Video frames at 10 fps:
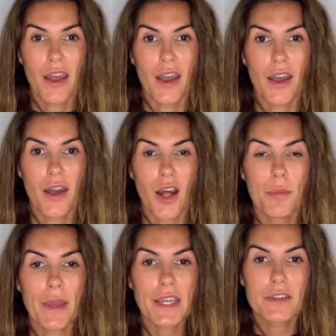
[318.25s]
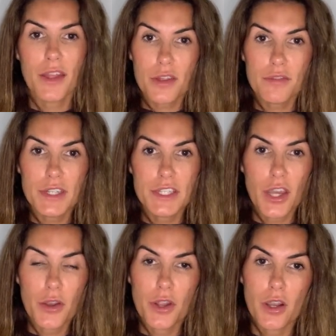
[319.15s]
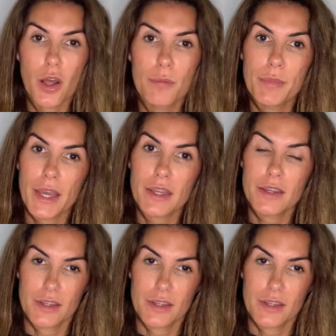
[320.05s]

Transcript: I'll make another video and I'll come back